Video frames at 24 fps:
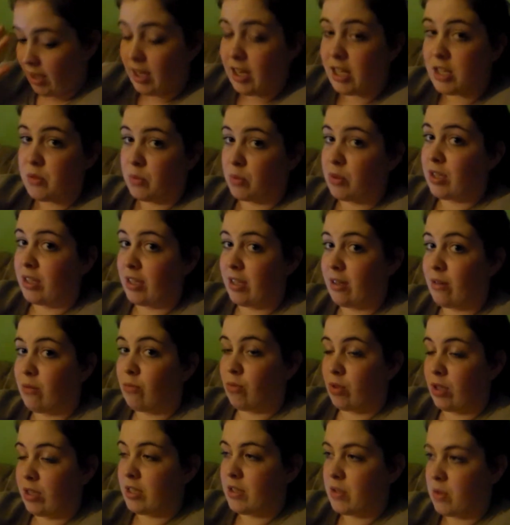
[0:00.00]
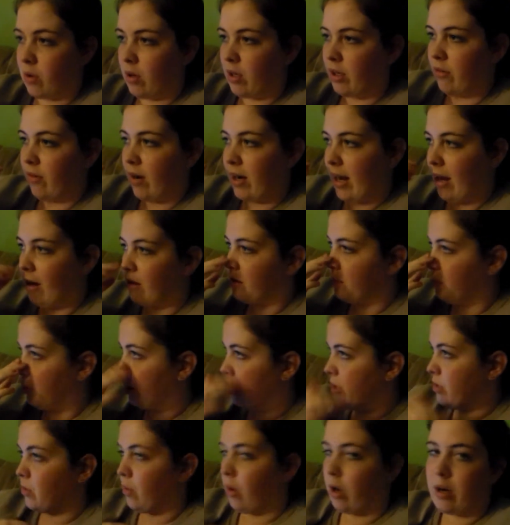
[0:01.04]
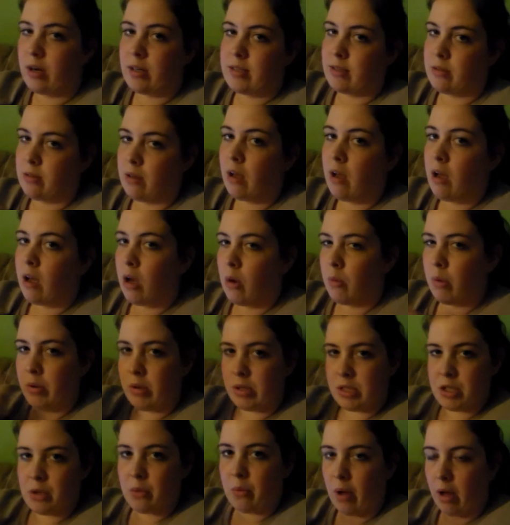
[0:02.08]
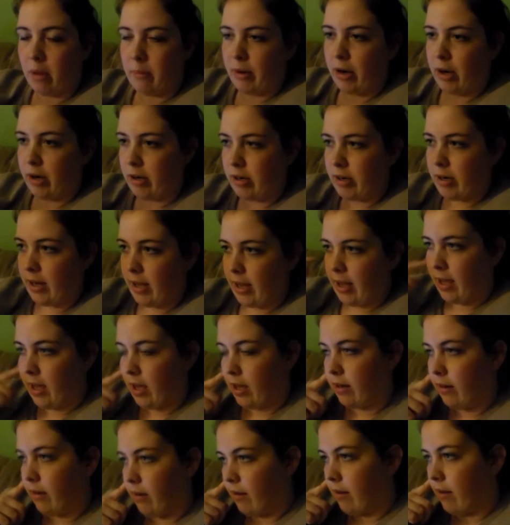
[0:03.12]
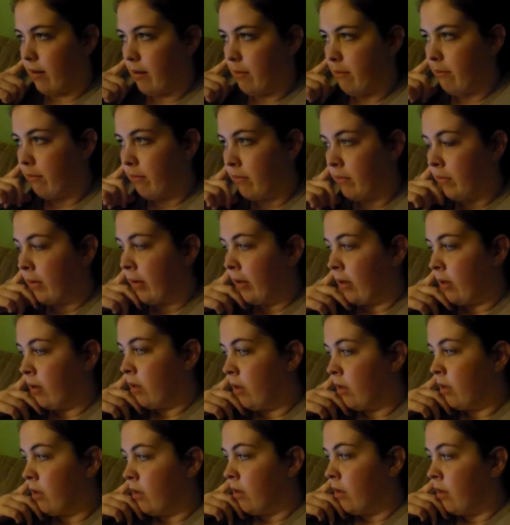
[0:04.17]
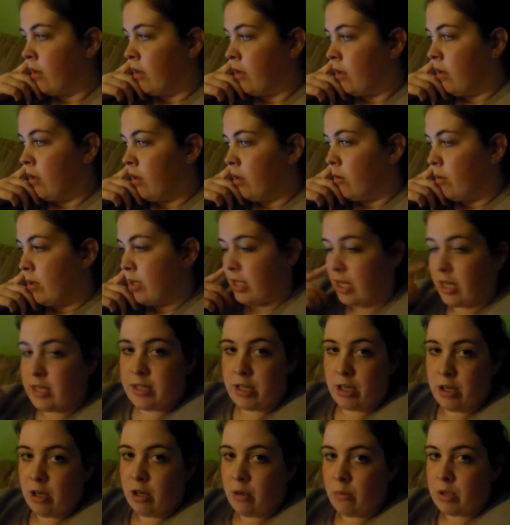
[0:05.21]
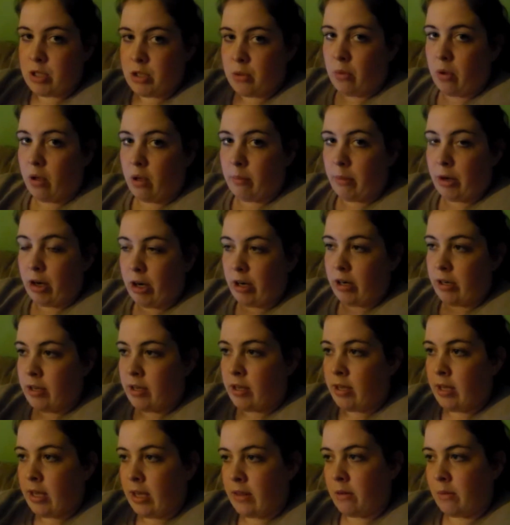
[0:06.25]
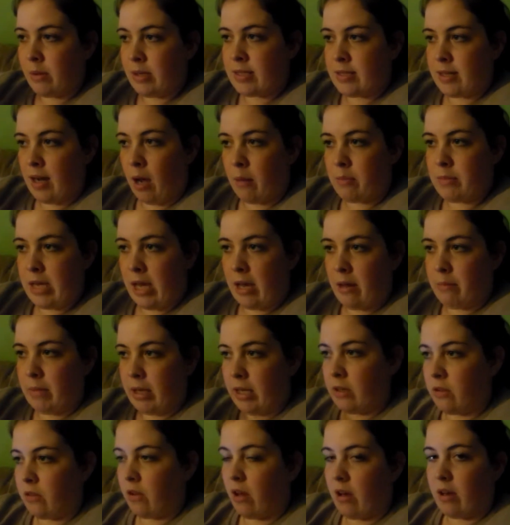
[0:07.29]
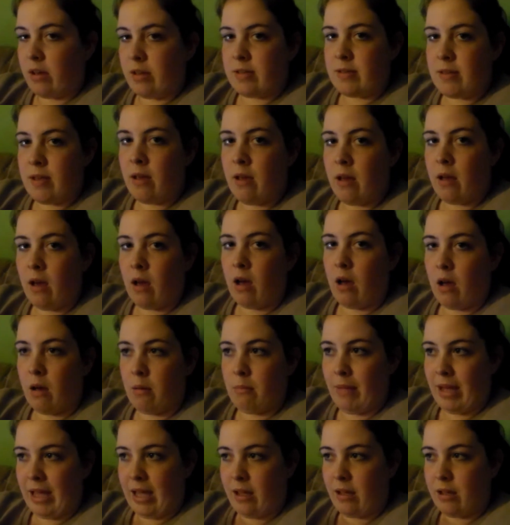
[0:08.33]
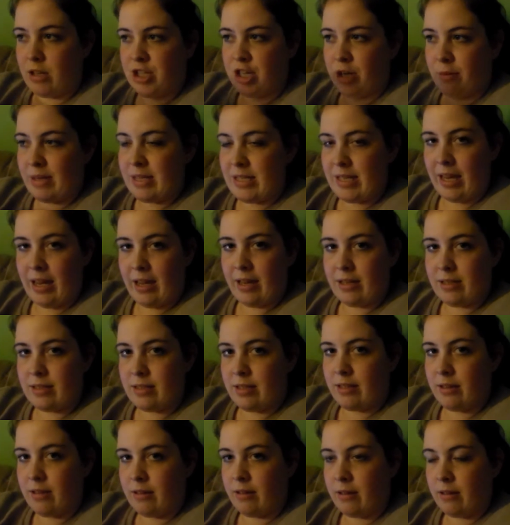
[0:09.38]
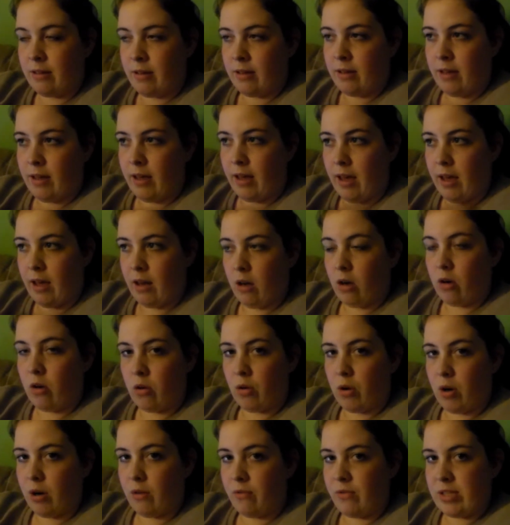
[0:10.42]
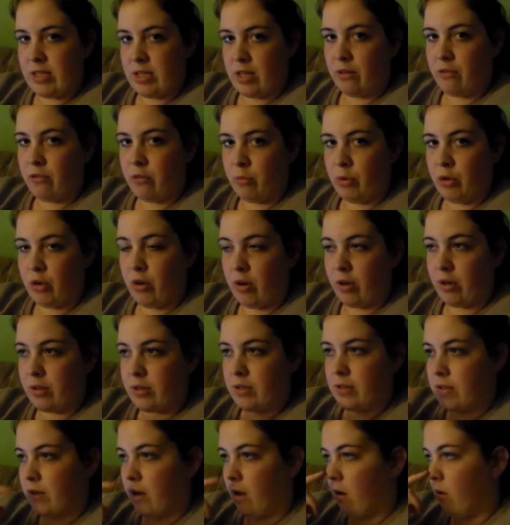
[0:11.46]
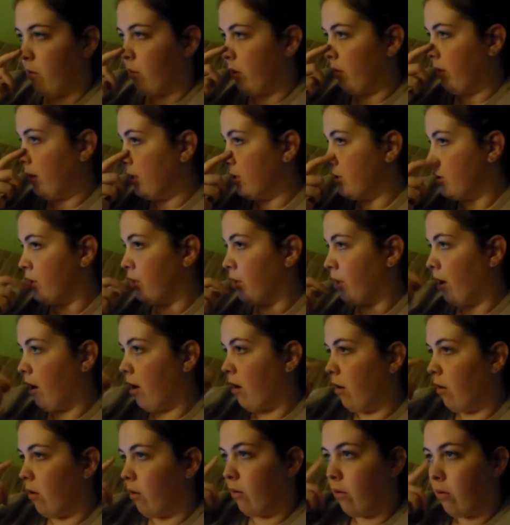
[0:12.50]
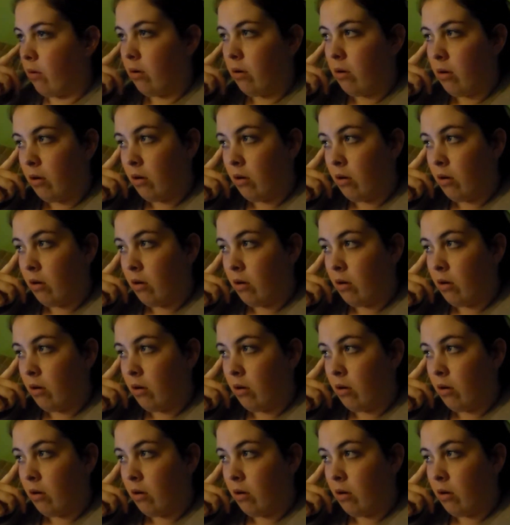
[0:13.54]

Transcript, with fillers: it's really really sore like right now it's pretty sore because we went to walmart and um, went to get dinner went to walmart and then we stopped at my in-laws uh, my jeremy's aunt and uncle are visiting from new york so we went to go